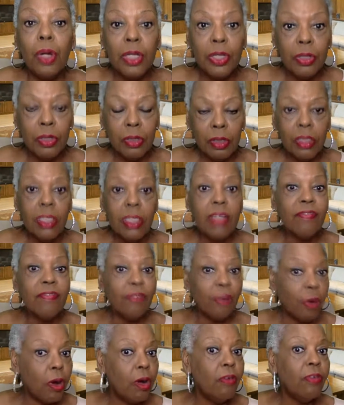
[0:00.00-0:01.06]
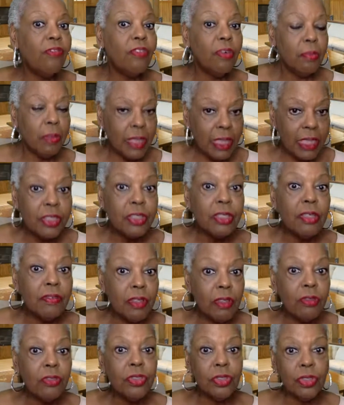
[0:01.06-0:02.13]
you're looking for from each of
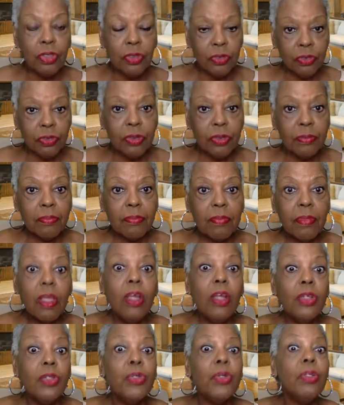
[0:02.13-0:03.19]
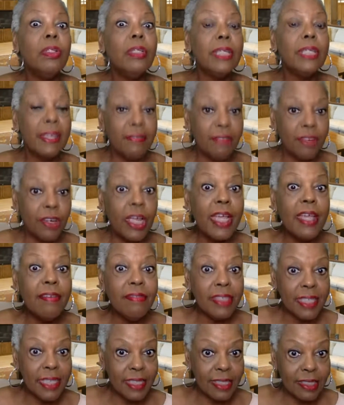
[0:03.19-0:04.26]
those children, you're looking for
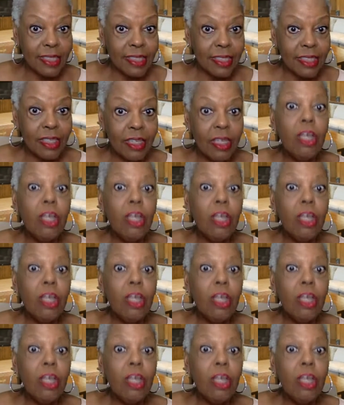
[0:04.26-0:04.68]
evidence.